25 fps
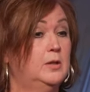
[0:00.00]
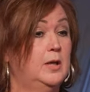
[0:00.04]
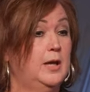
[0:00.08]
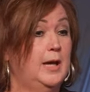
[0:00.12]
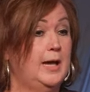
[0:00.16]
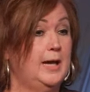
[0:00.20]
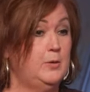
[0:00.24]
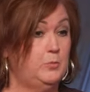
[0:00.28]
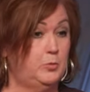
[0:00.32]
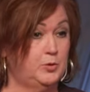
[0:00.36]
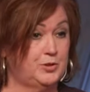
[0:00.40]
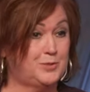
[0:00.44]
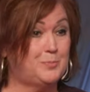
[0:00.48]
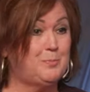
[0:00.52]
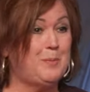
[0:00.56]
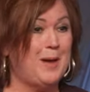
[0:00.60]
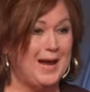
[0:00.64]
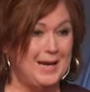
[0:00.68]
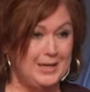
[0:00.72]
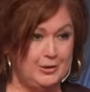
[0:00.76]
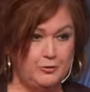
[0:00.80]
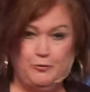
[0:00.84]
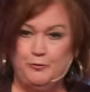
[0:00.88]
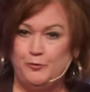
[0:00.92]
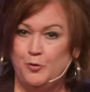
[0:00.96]
It was
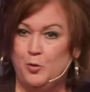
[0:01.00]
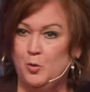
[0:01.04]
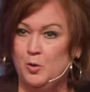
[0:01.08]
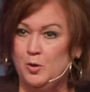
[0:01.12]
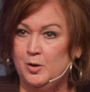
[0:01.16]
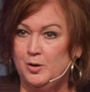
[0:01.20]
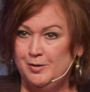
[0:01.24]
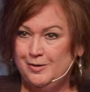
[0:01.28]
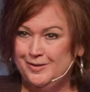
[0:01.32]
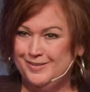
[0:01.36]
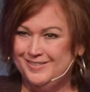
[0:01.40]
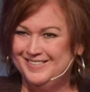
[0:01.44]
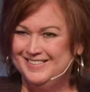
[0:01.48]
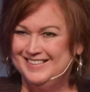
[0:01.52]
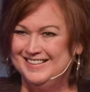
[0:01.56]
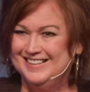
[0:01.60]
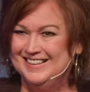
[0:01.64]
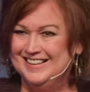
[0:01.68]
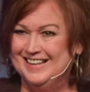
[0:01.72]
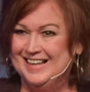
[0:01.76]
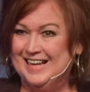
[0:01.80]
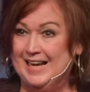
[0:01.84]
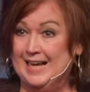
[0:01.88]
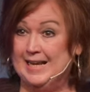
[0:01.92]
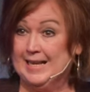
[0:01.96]
paid for.
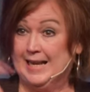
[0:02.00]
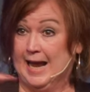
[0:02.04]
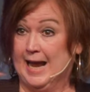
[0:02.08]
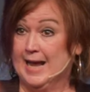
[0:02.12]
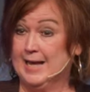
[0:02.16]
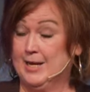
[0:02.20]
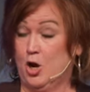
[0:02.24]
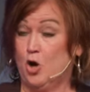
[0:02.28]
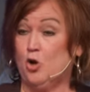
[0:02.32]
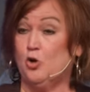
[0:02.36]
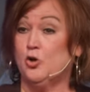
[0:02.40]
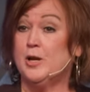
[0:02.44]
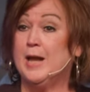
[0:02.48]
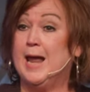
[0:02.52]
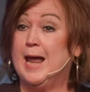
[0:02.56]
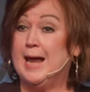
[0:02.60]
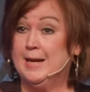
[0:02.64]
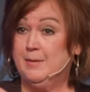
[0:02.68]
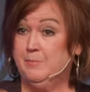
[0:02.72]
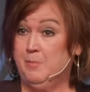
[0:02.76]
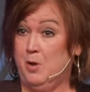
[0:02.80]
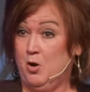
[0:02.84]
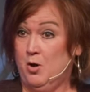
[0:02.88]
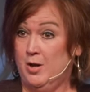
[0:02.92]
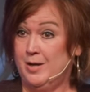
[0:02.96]
It had her
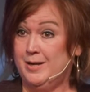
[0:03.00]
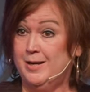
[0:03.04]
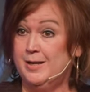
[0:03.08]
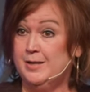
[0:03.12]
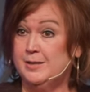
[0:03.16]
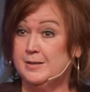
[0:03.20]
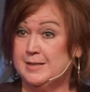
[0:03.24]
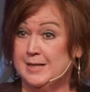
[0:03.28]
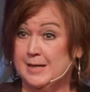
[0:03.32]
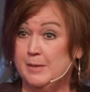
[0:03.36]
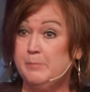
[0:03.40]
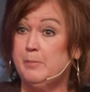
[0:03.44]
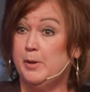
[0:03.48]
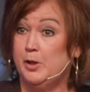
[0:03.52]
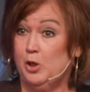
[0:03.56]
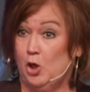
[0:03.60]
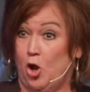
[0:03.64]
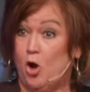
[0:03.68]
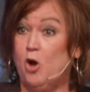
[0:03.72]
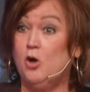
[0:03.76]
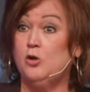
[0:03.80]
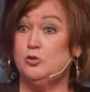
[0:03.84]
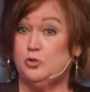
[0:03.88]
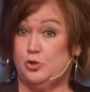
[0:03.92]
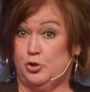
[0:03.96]
name on it. It
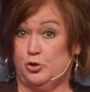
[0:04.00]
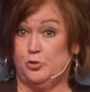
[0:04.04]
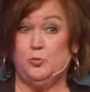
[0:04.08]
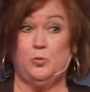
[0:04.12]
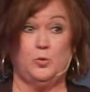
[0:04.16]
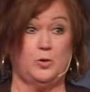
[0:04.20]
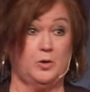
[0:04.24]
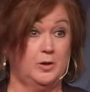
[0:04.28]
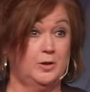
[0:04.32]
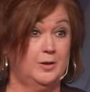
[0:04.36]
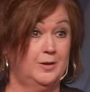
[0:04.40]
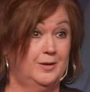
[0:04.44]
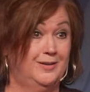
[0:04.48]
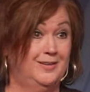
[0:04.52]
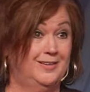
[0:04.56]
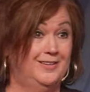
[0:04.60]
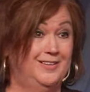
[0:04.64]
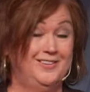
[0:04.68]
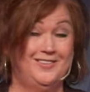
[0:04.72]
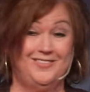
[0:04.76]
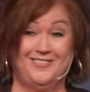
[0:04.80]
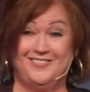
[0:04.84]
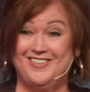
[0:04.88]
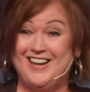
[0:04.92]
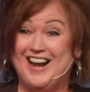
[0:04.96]
belonged to her,
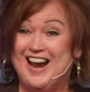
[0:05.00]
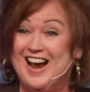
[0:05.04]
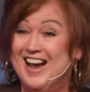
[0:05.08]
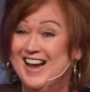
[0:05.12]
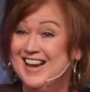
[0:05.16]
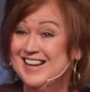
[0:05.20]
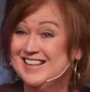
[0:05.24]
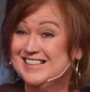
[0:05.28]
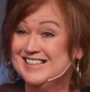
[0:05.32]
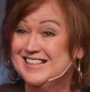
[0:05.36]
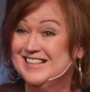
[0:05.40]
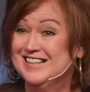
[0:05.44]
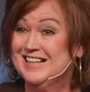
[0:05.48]
right?